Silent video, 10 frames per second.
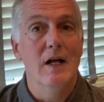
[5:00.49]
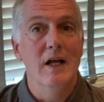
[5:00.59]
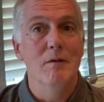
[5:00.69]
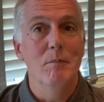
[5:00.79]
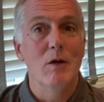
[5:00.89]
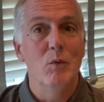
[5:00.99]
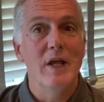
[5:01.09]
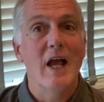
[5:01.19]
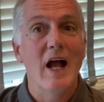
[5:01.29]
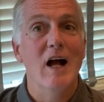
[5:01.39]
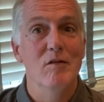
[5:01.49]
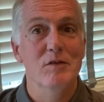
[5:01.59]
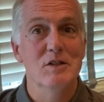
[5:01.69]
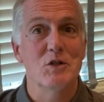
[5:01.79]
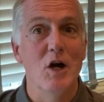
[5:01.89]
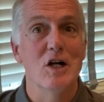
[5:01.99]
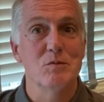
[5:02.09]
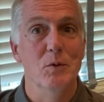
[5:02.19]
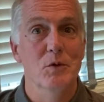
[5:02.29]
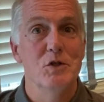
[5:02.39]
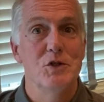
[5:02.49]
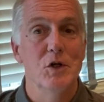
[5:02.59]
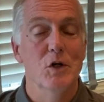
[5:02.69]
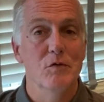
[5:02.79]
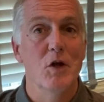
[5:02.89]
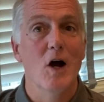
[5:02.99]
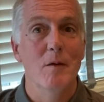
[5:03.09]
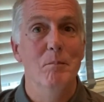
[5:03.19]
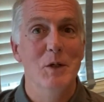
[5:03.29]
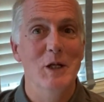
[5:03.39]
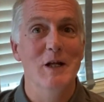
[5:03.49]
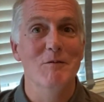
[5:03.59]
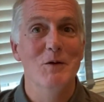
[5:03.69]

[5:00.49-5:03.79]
and may we have this gospel to share of God being